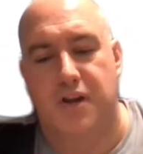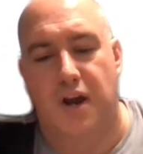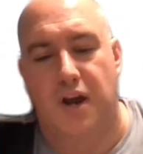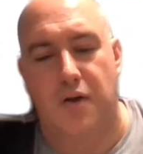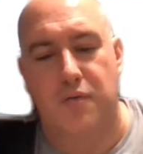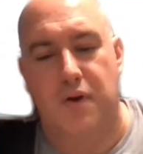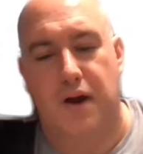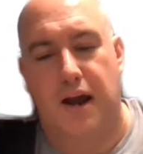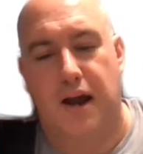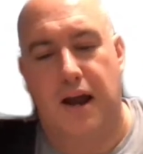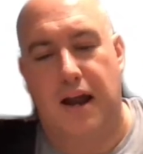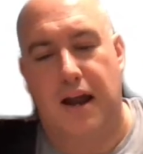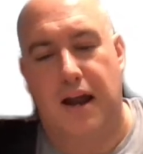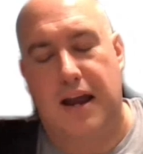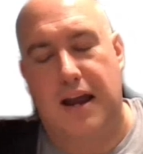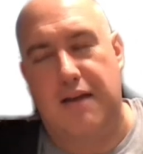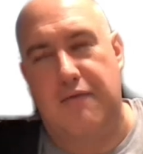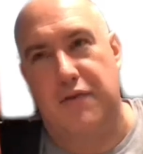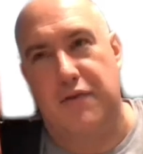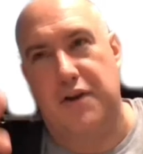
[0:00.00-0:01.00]
So
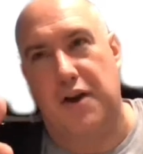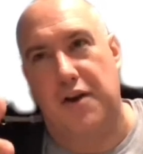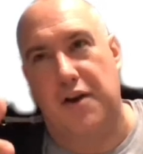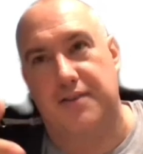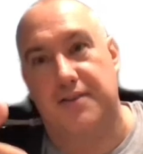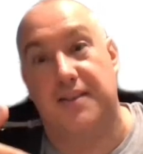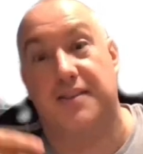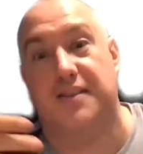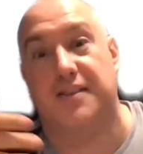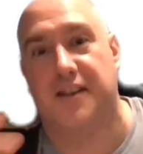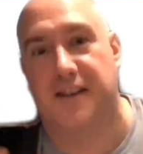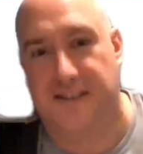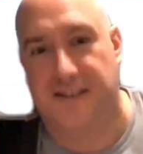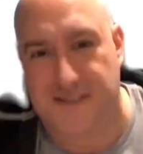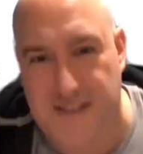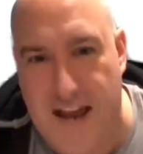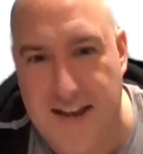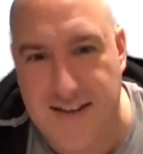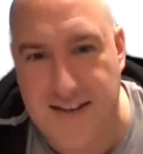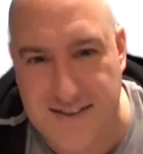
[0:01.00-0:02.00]
in regards to
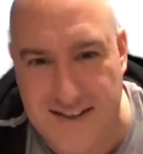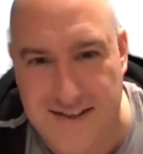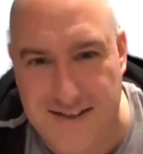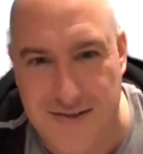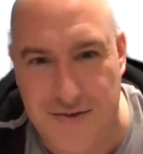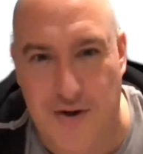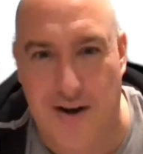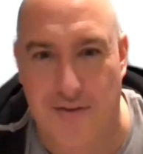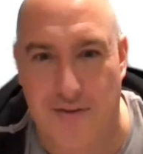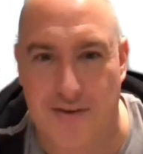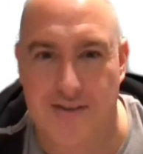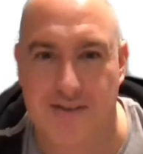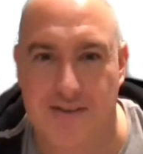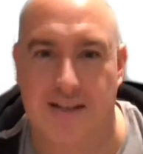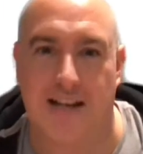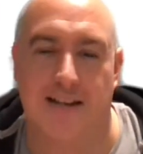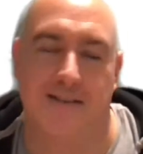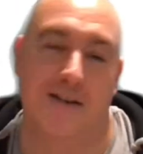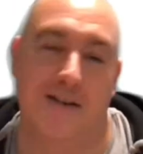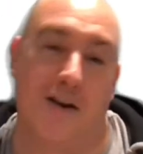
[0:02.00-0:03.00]
successes throughout the
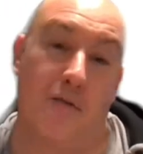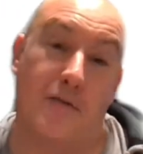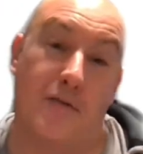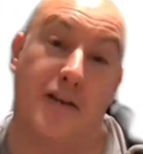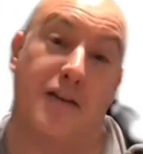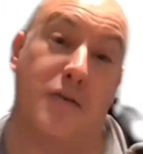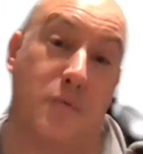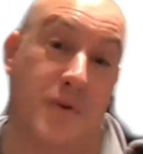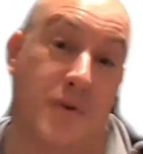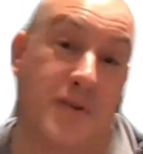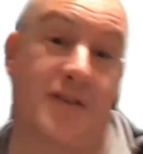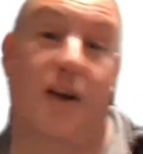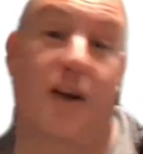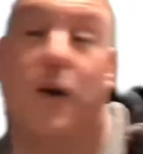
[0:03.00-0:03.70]
season, obviously